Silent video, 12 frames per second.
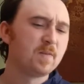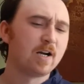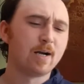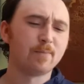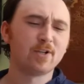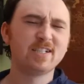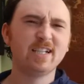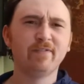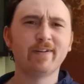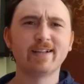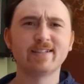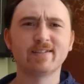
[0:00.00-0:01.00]
Our
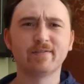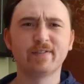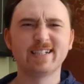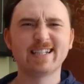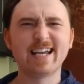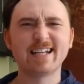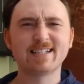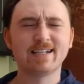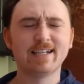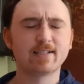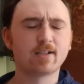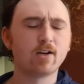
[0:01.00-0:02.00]
defensive
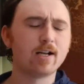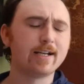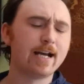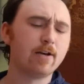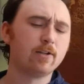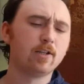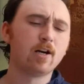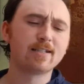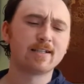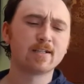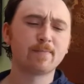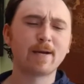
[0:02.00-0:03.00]
intensity has gone down a lot
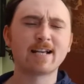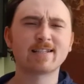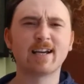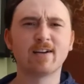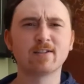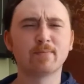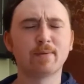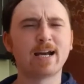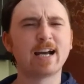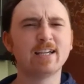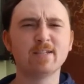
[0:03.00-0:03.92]
since Pascal's been back.